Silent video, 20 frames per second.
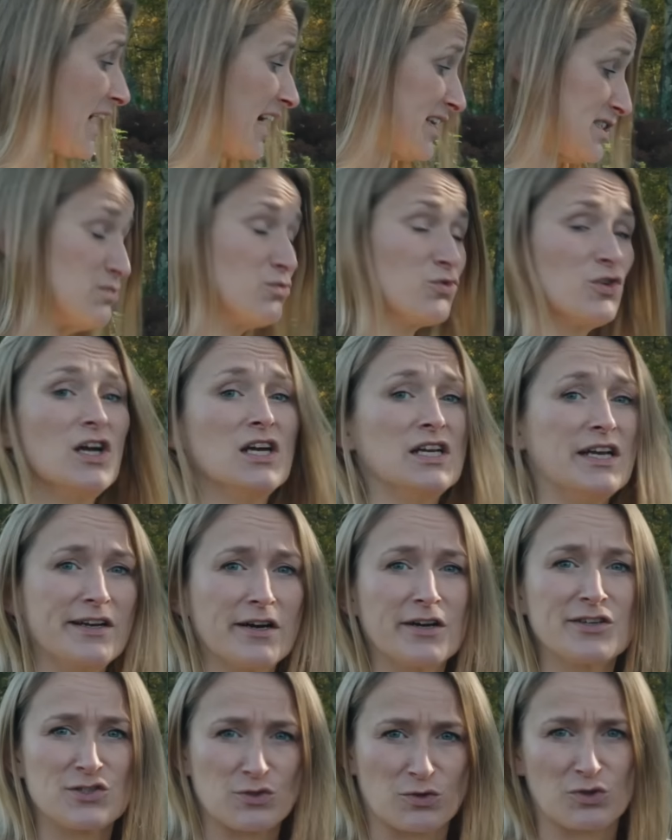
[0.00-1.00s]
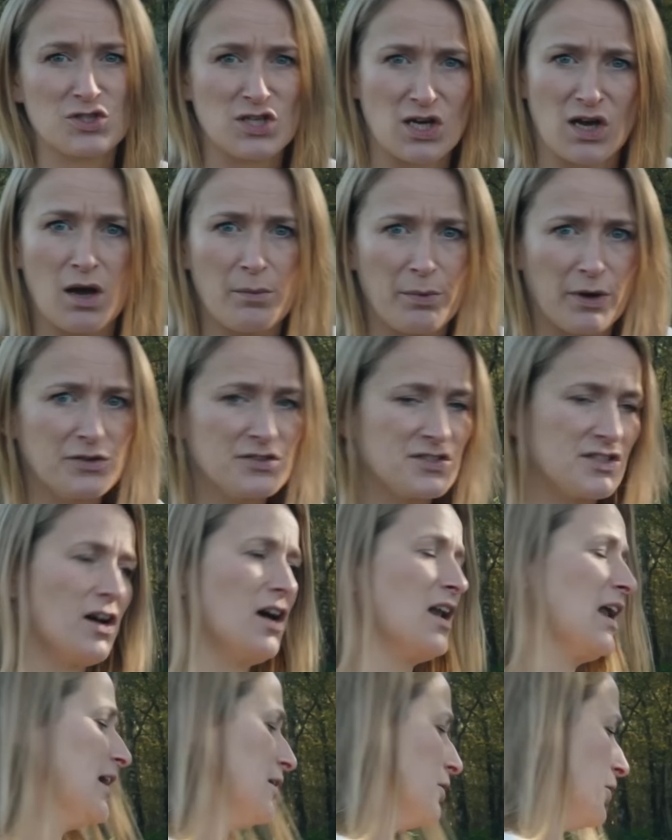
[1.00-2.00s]
get some really nice sort of turbo
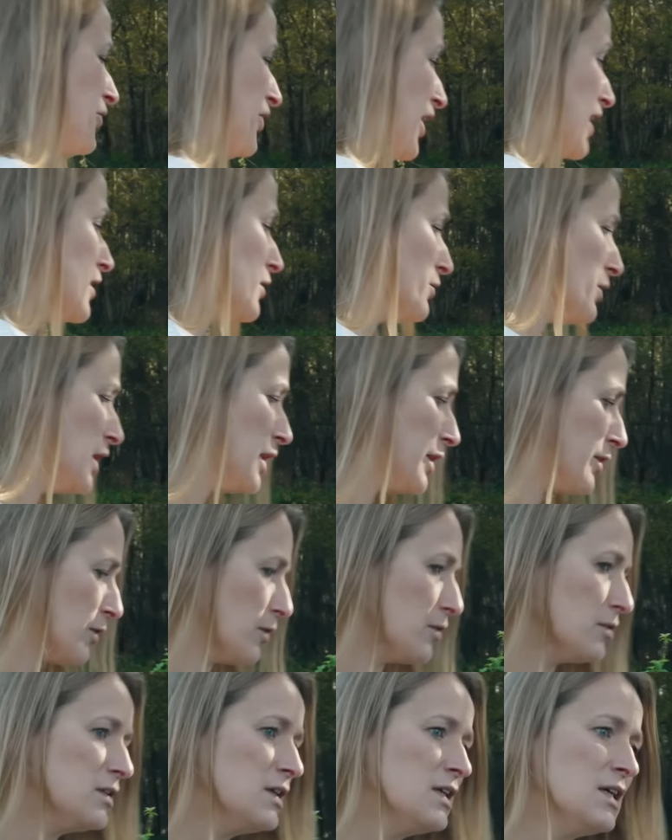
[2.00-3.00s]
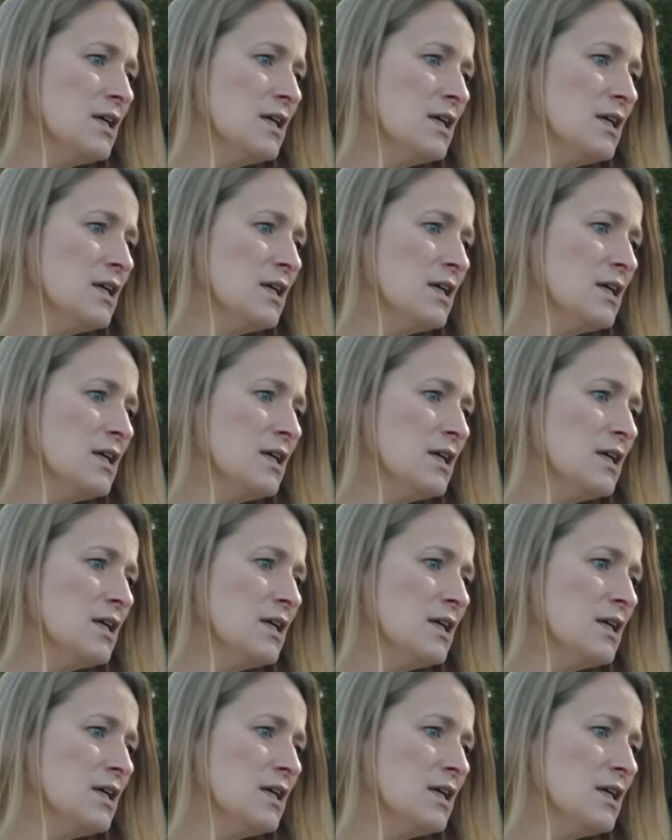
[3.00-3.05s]
style alloys. They look really cool.